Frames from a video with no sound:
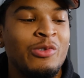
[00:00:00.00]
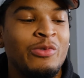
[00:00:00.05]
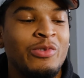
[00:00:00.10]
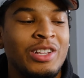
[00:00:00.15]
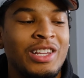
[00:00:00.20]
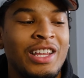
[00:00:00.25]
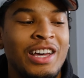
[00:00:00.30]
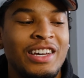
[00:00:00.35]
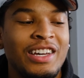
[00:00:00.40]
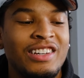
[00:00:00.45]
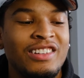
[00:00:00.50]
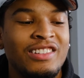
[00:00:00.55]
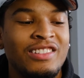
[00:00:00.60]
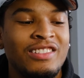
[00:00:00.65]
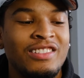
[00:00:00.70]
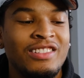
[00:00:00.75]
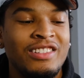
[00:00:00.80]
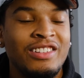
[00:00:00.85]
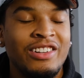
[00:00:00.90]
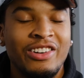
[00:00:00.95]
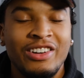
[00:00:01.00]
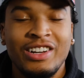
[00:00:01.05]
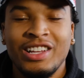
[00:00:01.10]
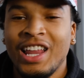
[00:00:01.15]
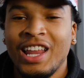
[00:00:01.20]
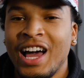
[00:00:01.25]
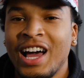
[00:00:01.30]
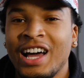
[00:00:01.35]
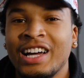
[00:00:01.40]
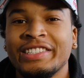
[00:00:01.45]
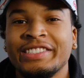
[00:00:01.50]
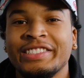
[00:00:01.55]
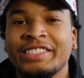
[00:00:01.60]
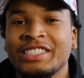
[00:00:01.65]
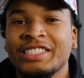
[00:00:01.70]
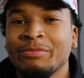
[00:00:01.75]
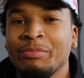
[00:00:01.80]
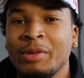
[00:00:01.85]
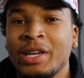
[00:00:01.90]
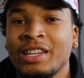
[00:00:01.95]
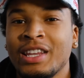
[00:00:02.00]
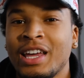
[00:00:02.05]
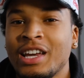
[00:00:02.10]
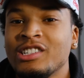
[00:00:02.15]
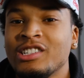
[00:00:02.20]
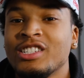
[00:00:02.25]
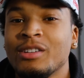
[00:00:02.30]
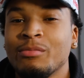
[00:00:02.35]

for like their glass as being like